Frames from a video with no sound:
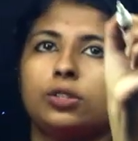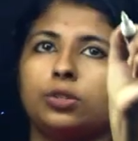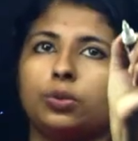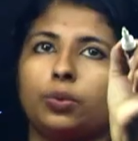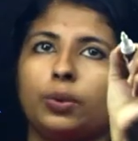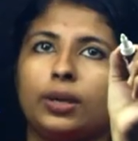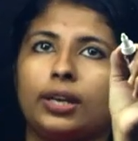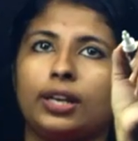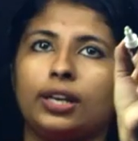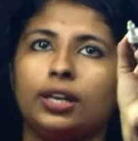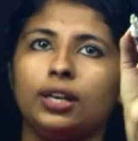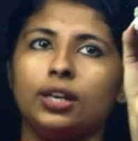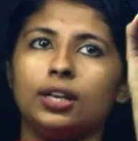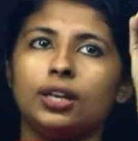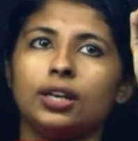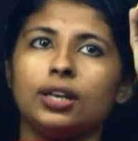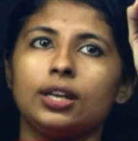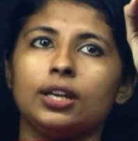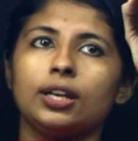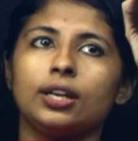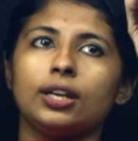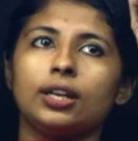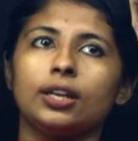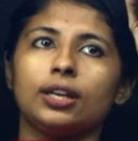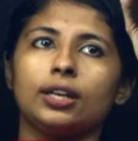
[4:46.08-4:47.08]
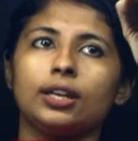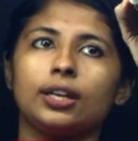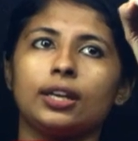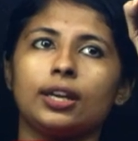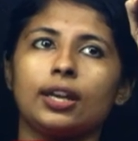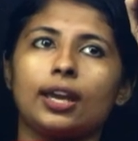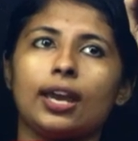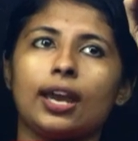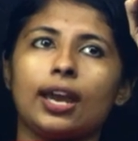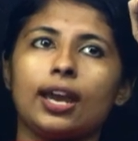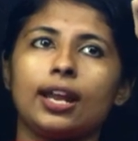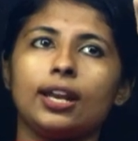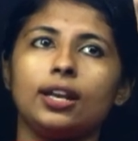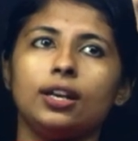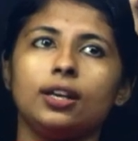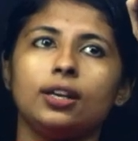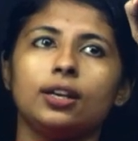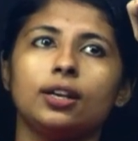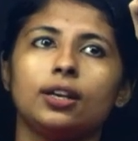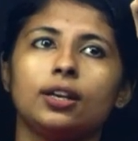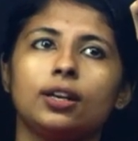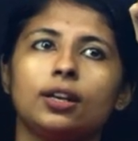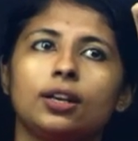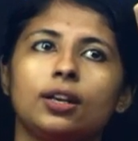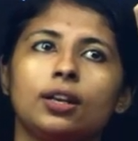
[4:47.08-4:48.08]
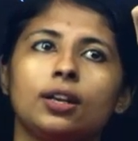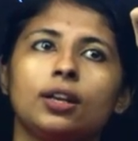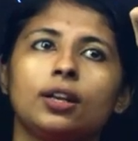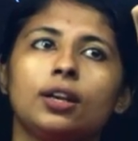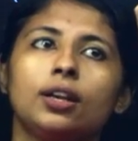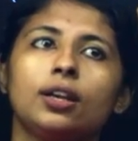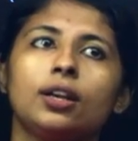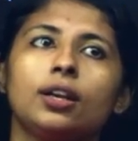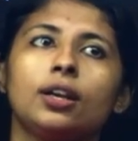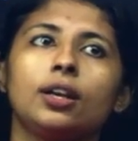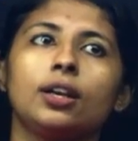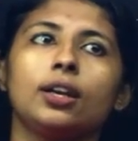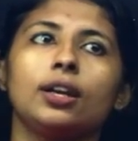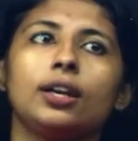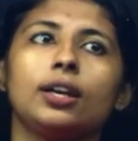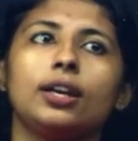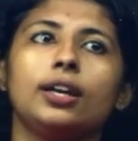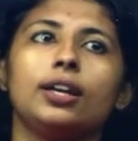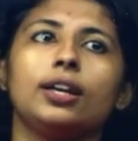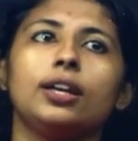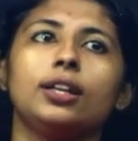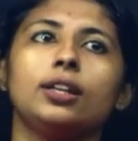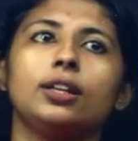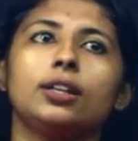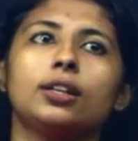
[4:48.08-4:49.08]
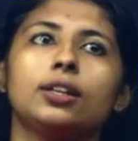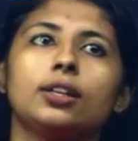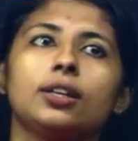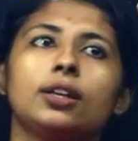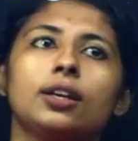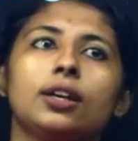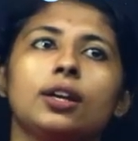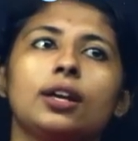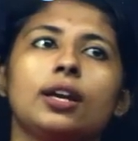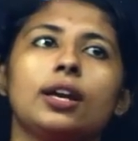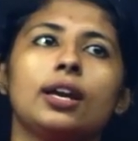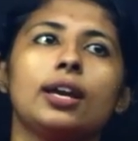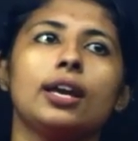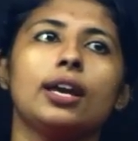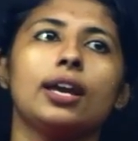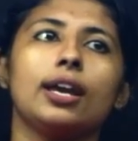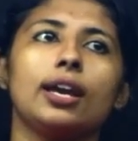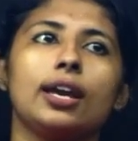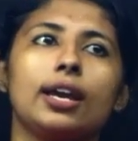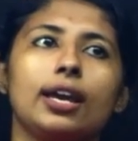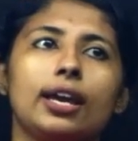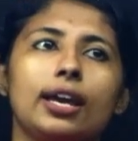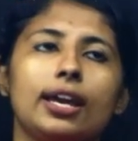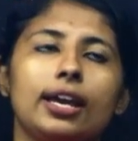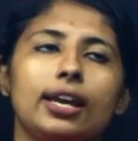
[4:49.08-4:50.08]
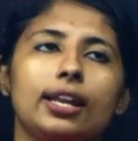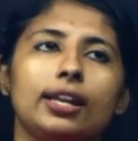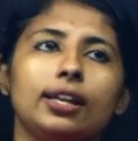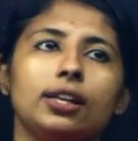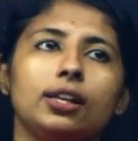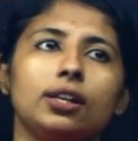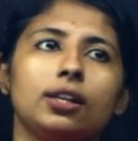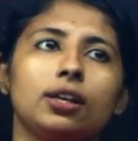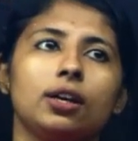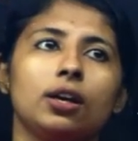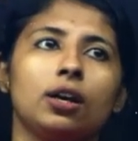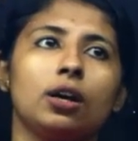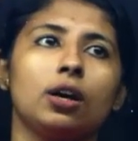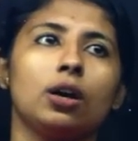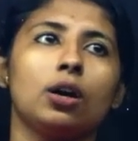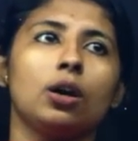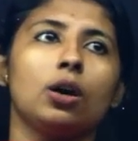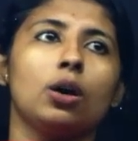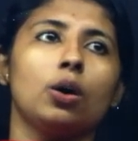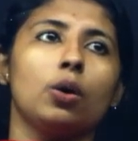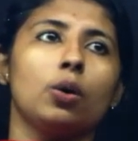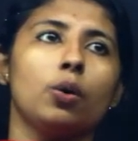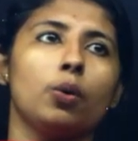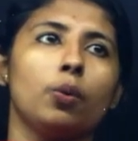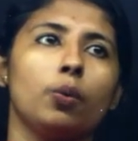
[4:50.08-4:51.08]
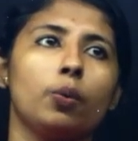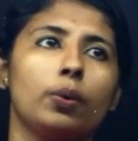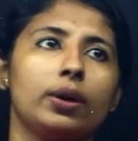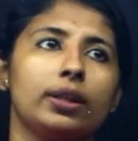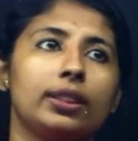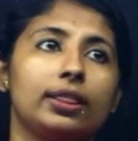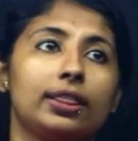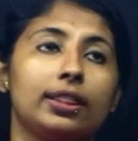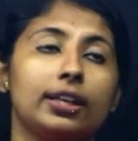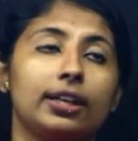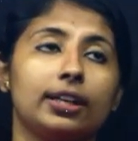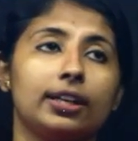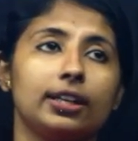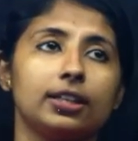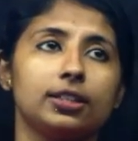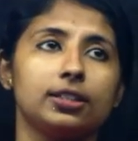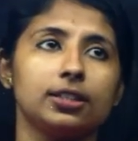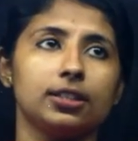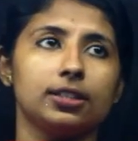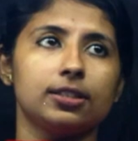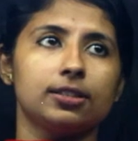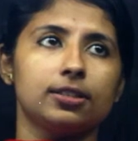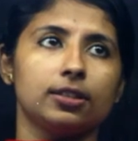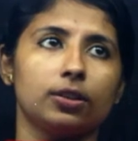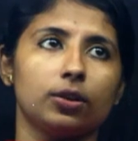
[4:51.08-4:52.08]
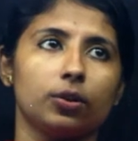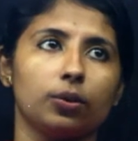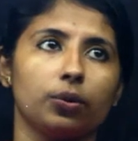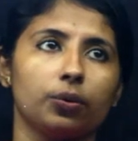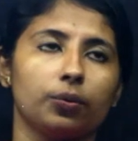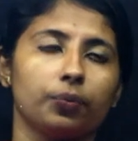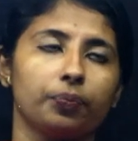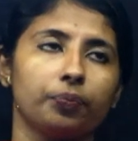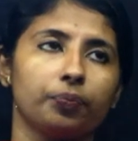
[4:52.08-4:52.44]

to n, can it end with digit 0?